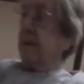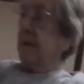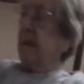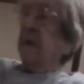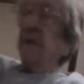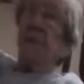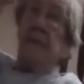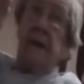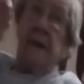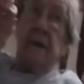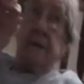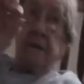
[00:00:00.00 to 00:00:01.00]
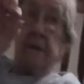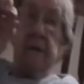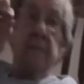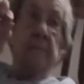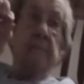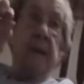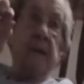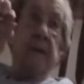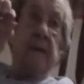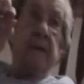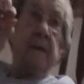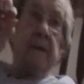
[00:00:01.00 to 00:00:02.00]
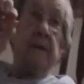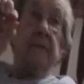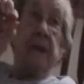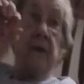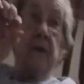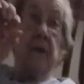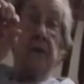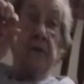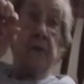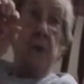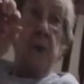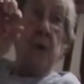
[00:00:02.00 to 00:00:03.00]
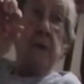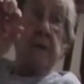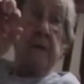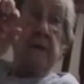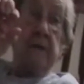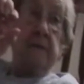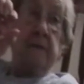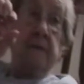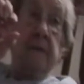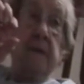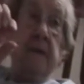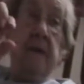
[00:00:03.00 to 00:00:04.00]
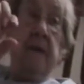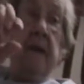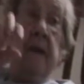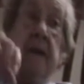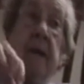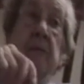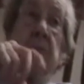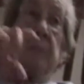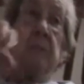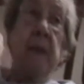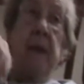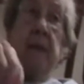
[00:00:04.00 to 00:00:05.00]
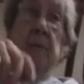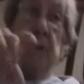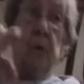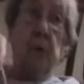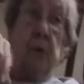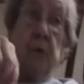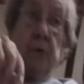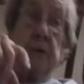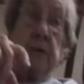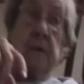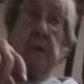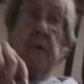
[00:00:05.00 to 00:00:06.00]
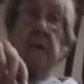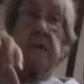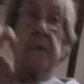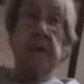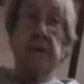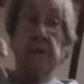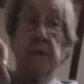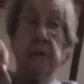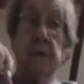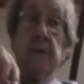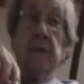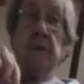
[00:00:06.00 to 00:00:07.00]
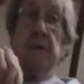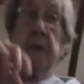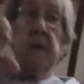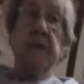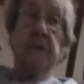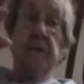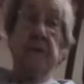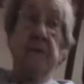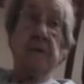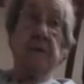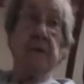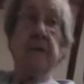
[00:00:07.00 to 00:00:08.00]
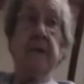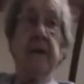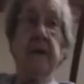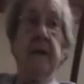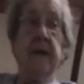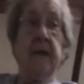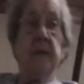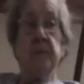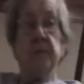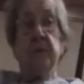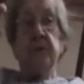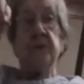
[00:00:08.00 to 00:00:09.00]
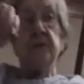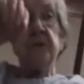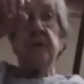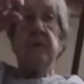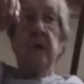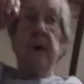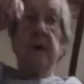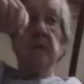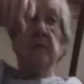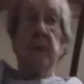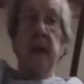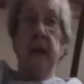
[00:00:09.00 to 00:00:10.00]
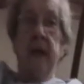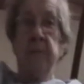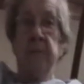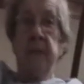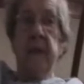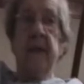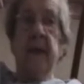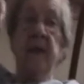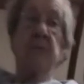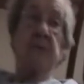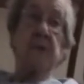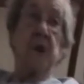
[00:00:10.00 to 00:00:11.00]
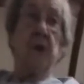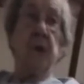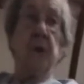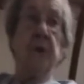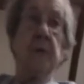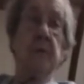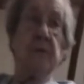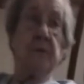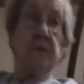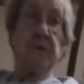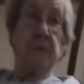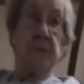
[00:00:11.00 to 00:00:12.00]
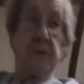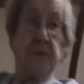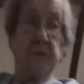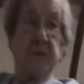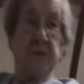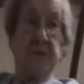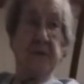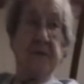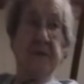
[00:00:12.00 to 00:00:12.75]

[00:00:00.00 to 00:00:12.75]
a little nail pound a little nail on the walnut, and then we'd paint them gold, silver, whatever, and then put a string around them, and that was our ornaments for Christmas.